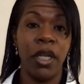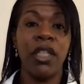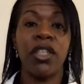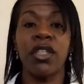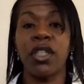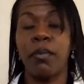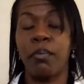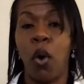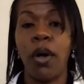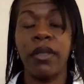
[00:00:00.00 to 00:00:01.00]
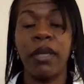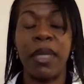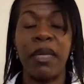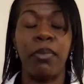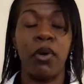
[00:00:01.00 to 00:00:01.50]
to support the
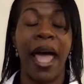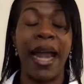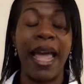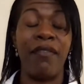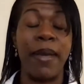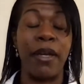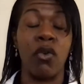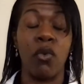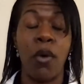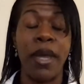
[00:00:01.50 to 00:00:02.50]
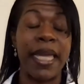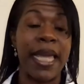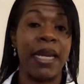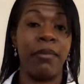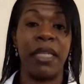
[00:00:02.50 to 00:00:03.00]
people that have been growing
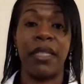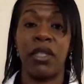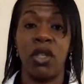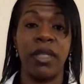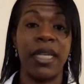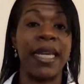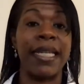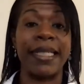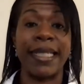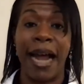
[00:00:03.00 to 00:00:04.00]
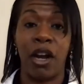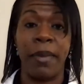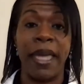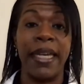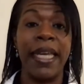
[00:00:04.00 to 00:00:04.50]
cannabis and using it as
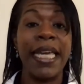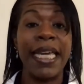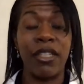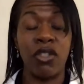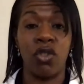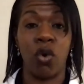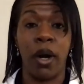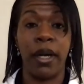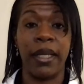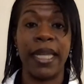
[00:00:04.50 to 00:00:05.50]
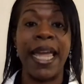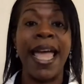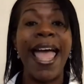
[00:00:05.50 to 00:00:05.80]
sacrament historically,